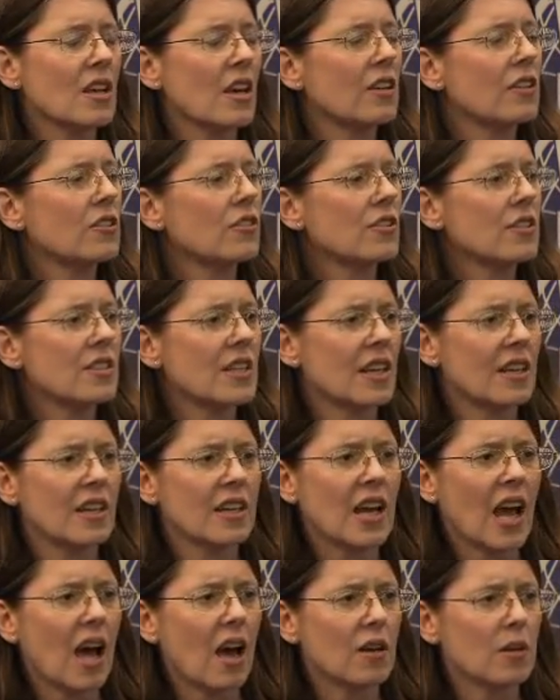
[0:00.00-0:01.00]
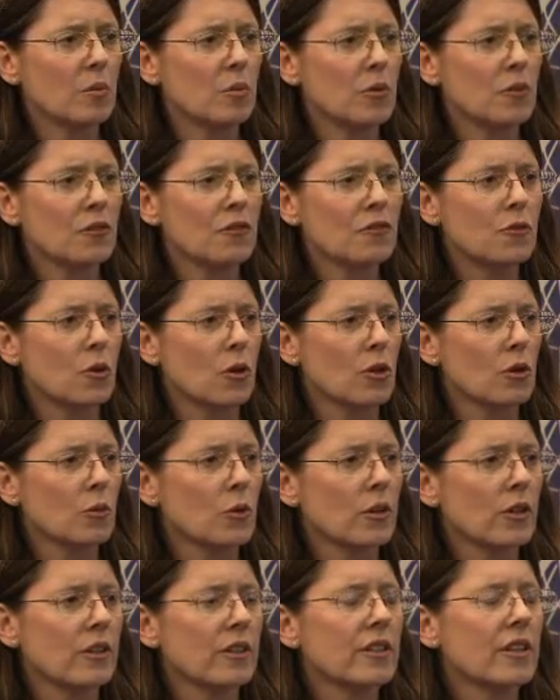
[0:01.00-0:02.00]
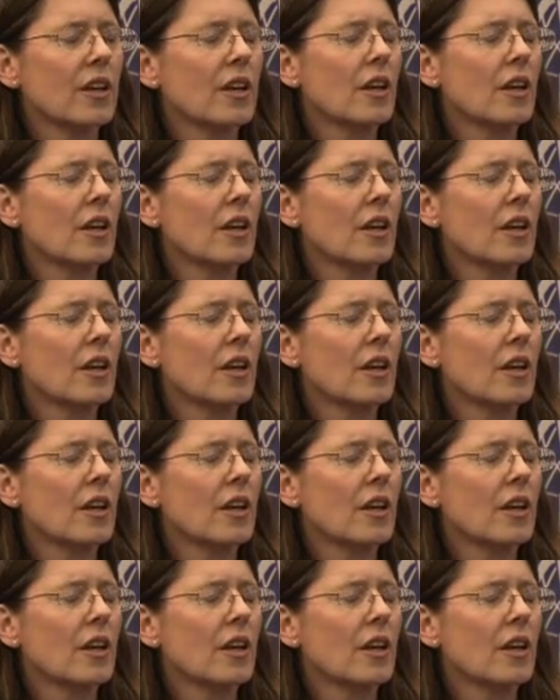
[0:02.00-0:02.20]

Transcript: understanding how to move forward.